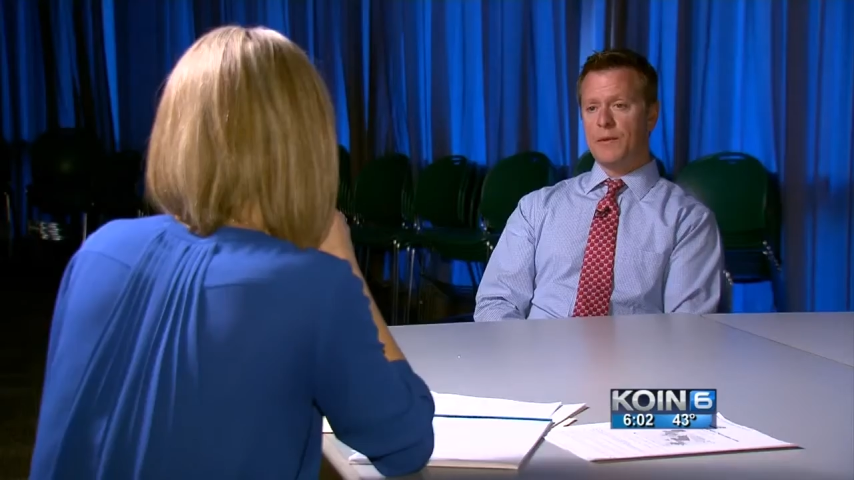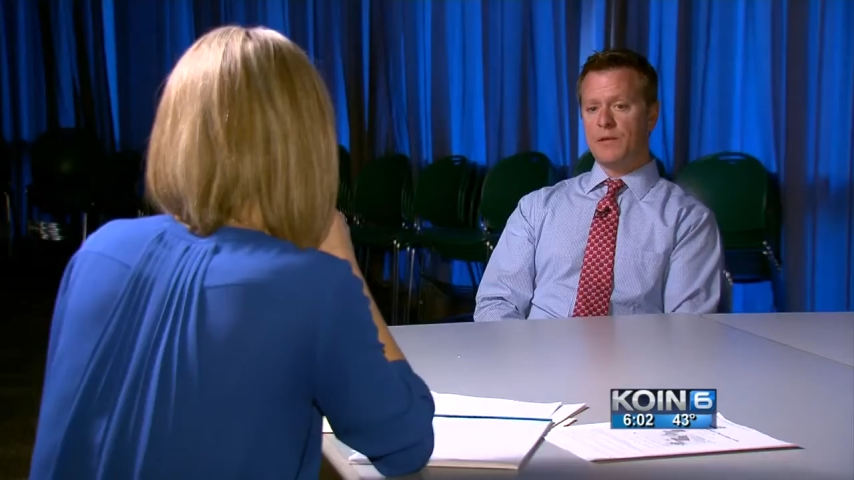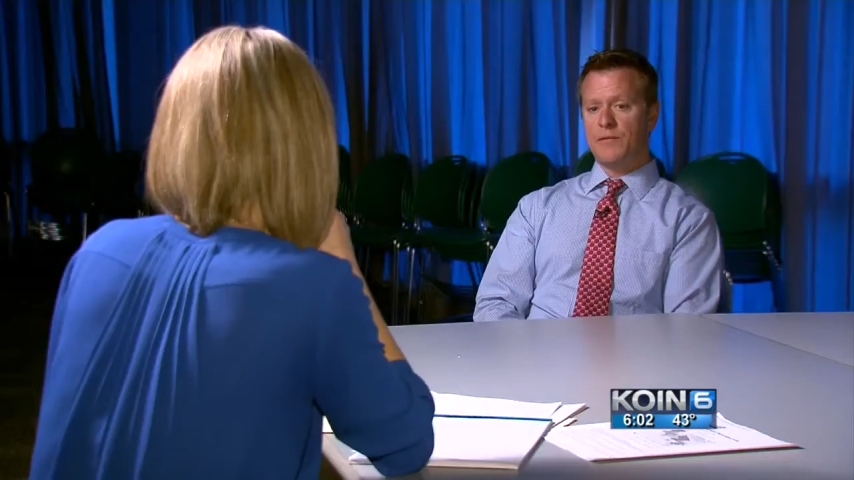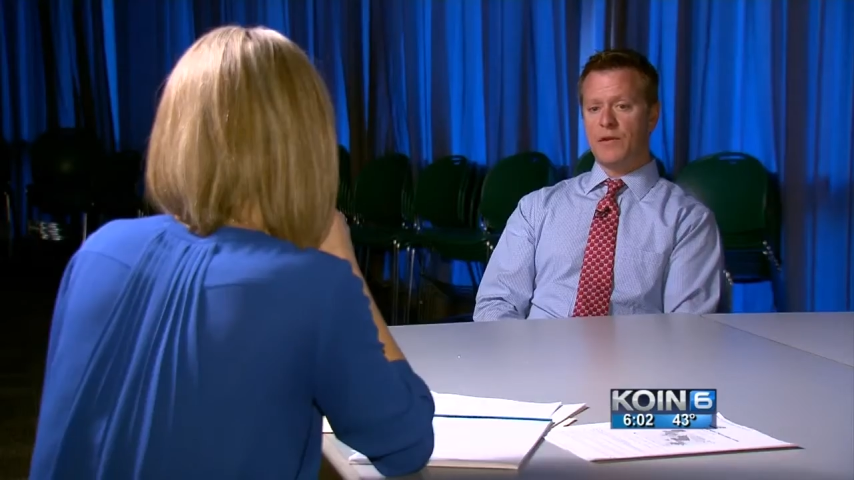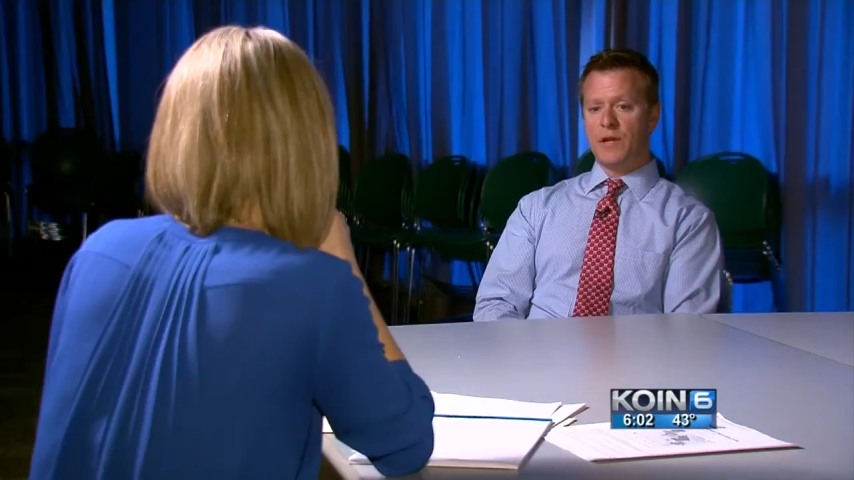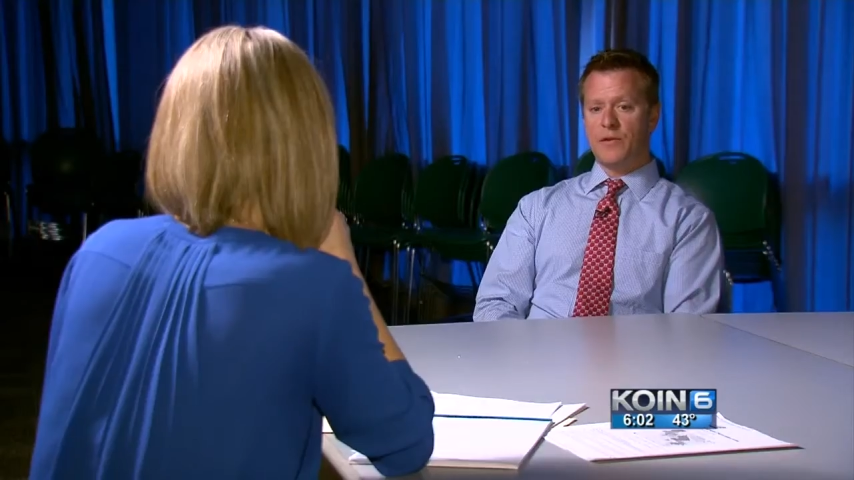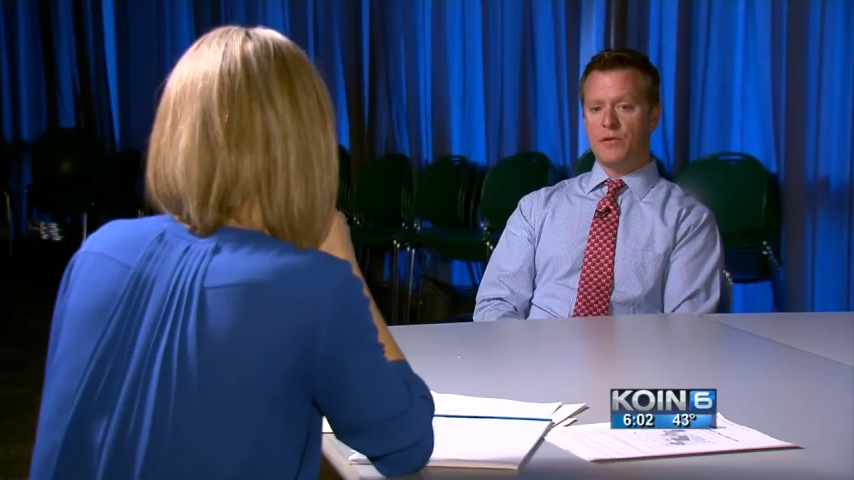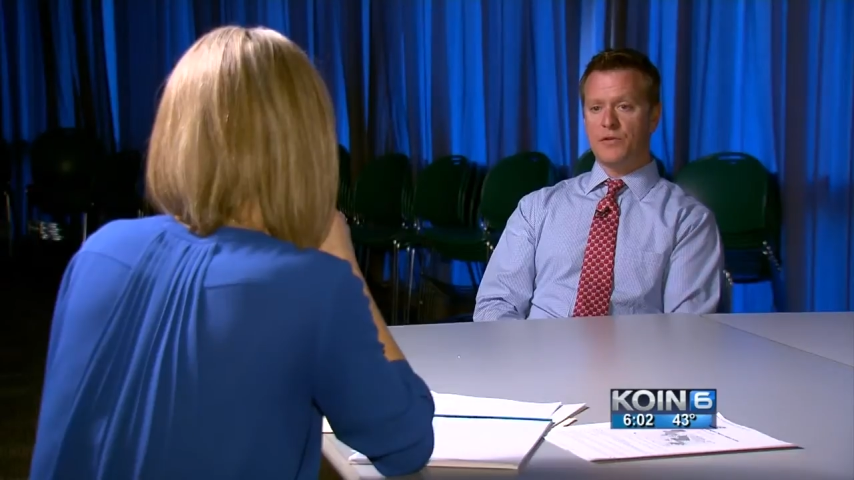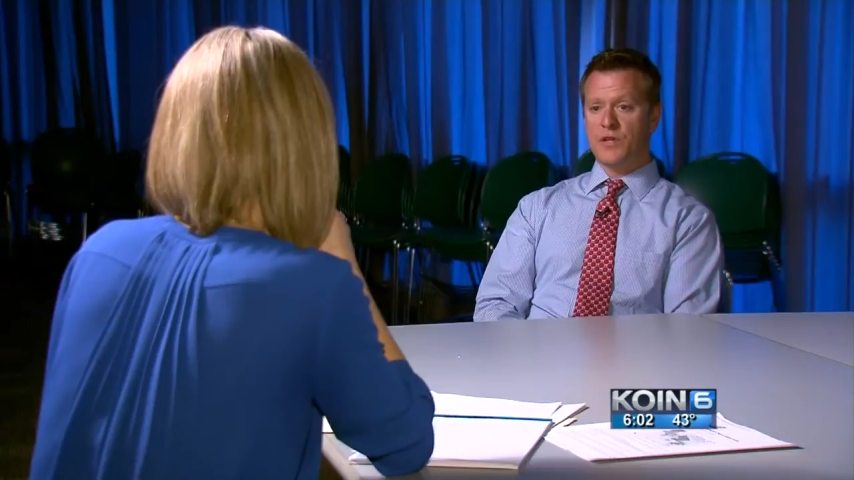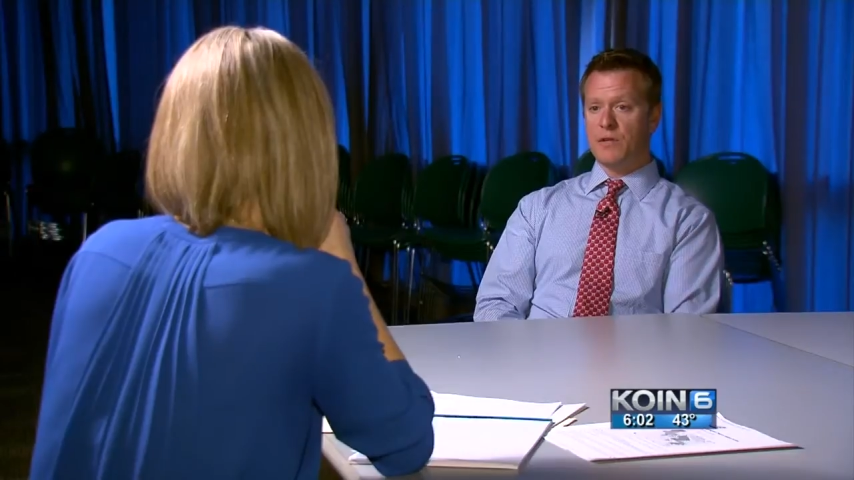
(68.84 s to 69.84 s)
you leave it on
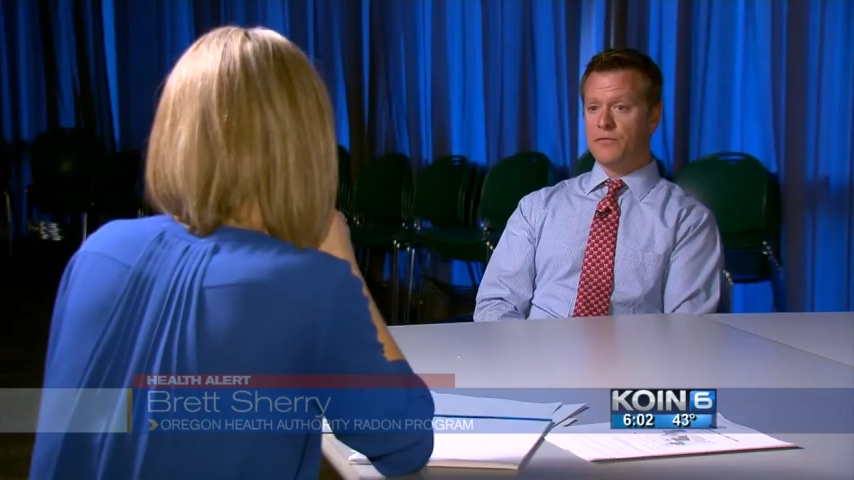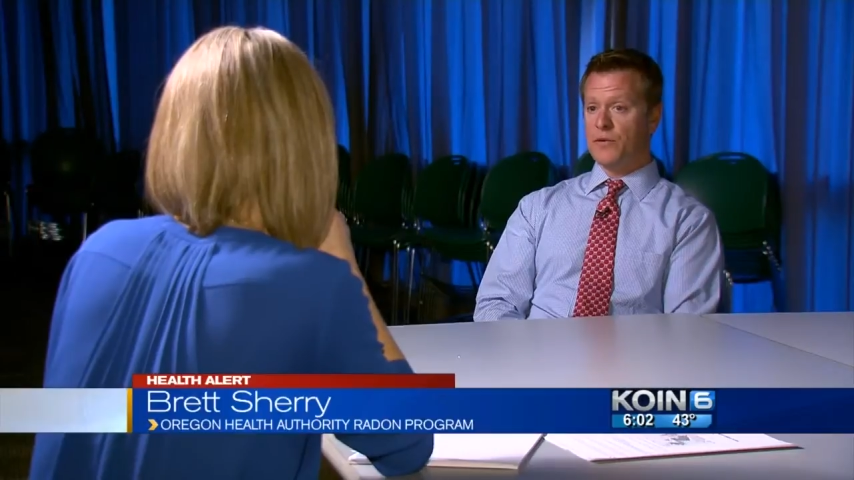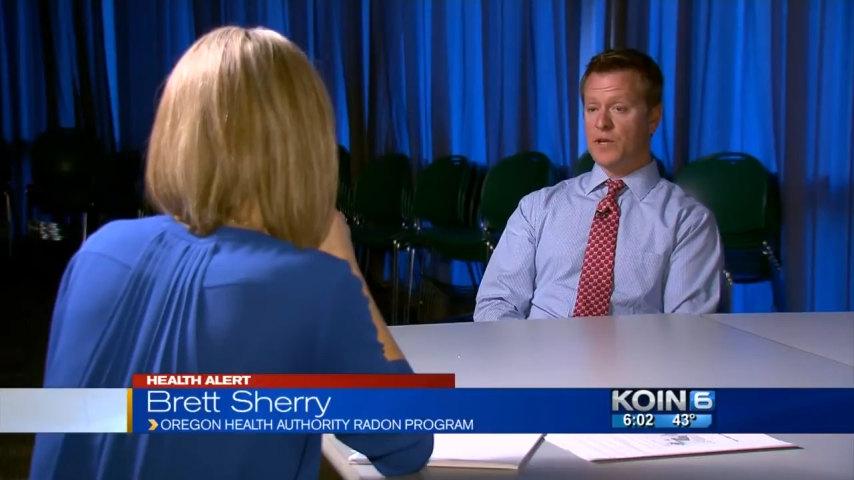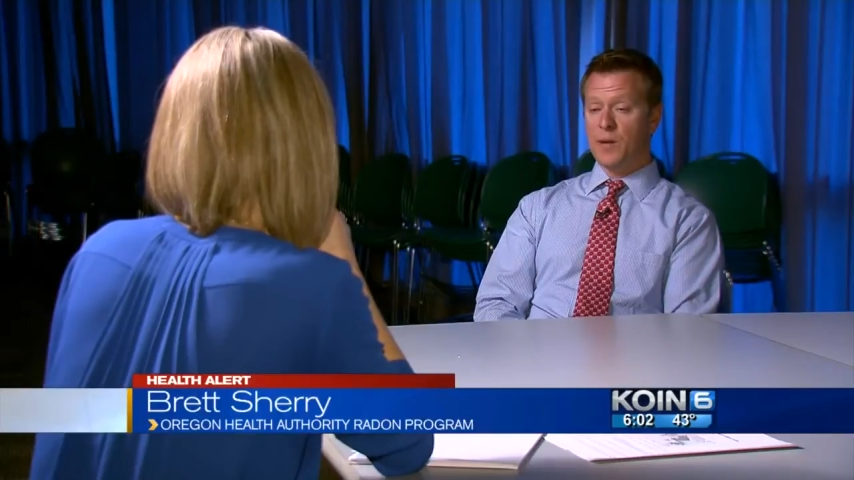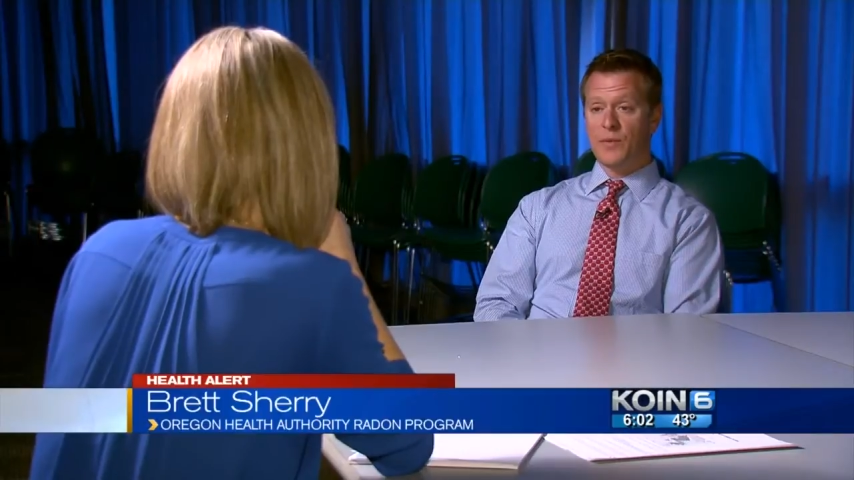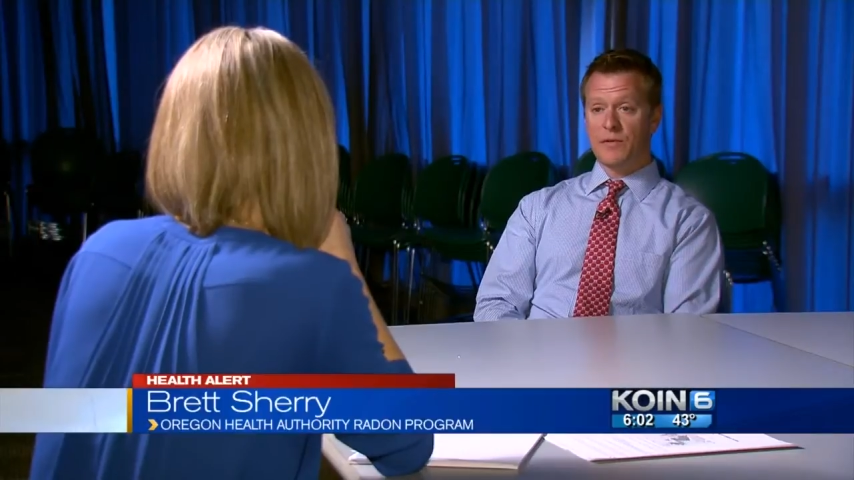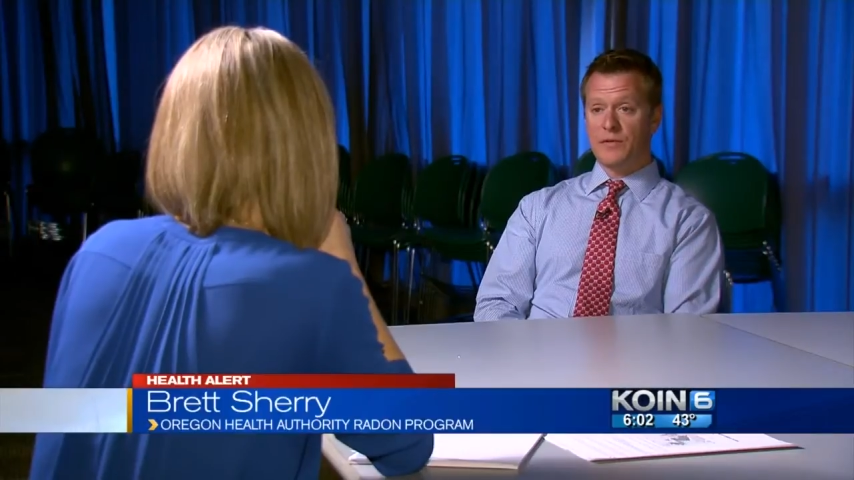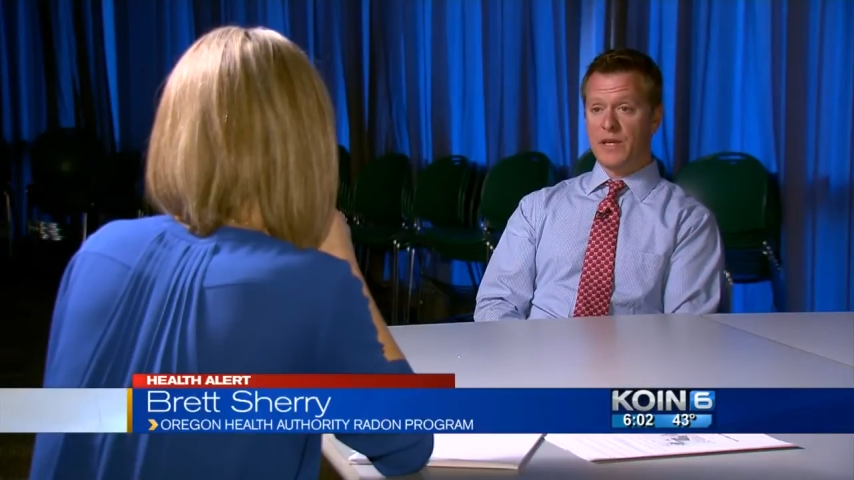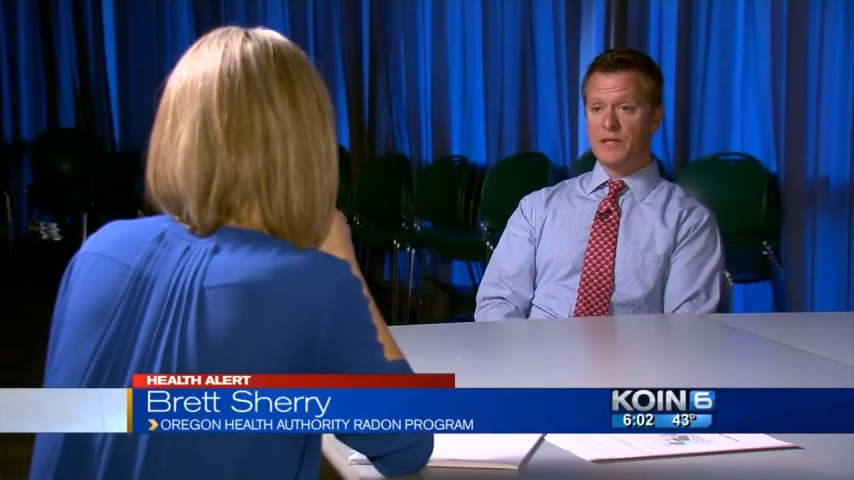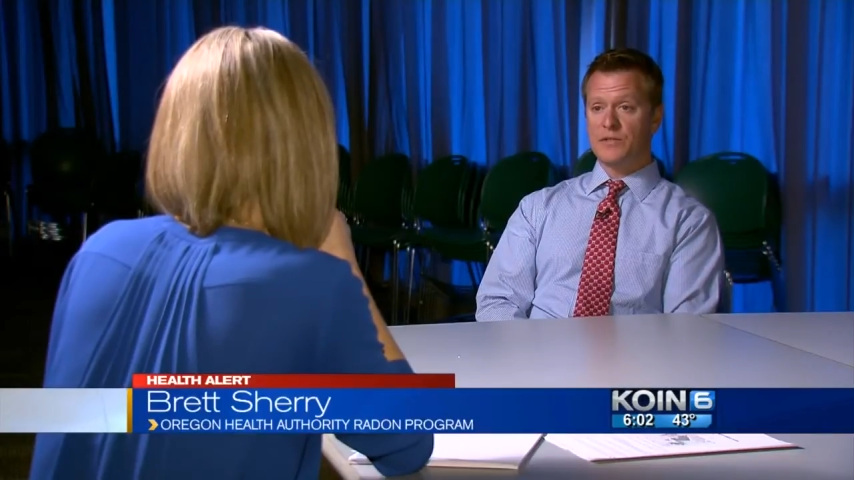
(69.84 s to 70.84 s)
your shelf for a couple of
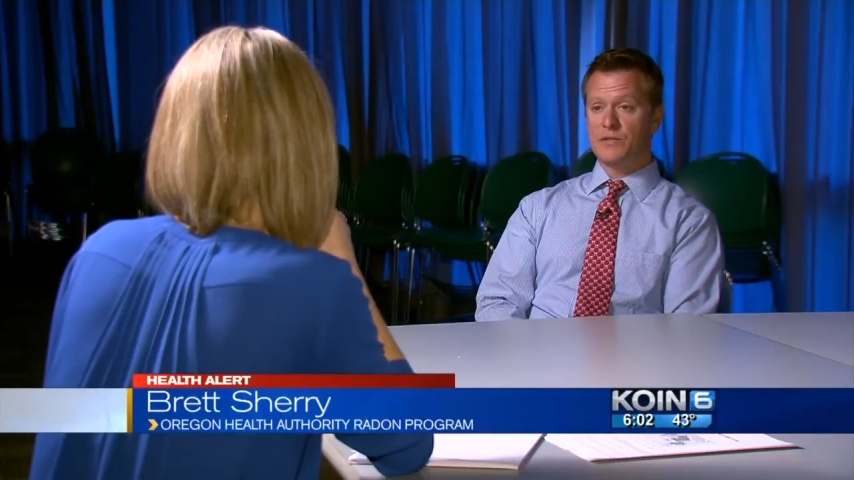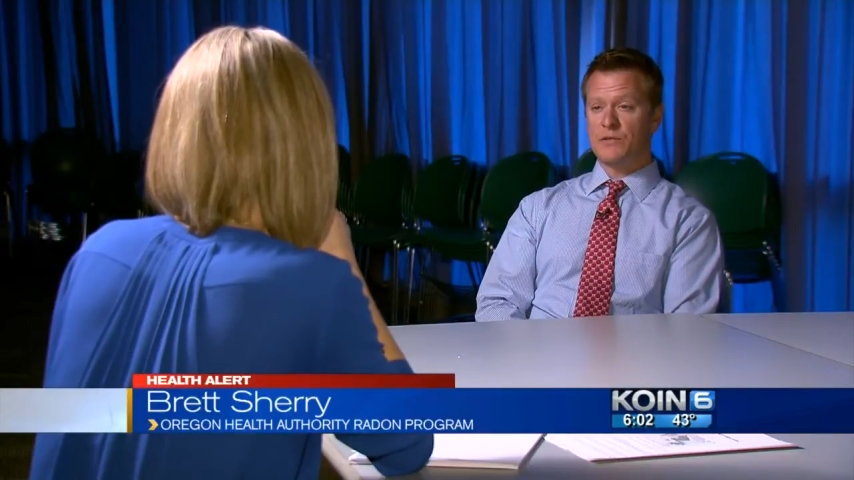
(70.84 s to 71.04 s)
days.